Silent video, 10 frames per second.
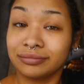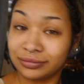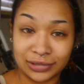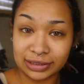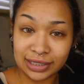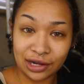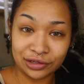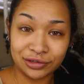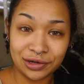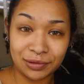That's how
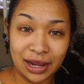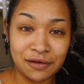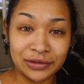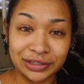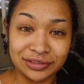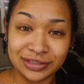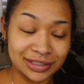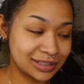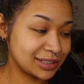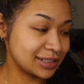you know I haven't used
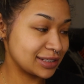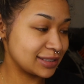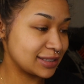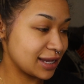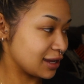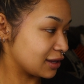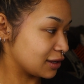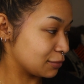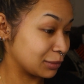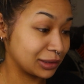it since
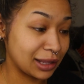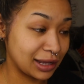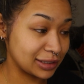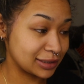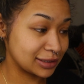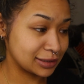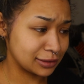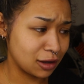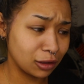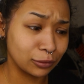last
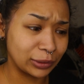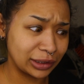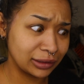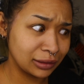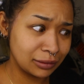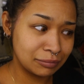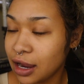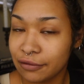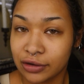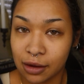Halloween.
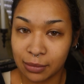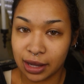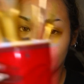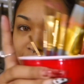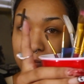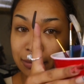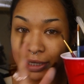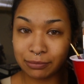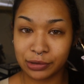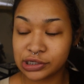I've got my
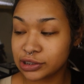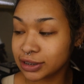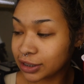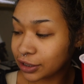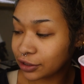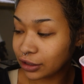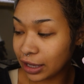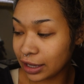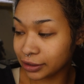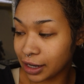paint brushes here,
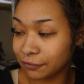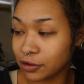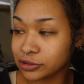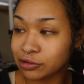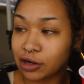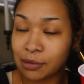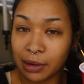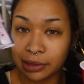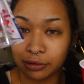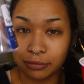and I've also got
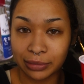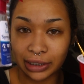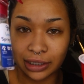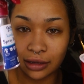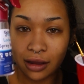my little mini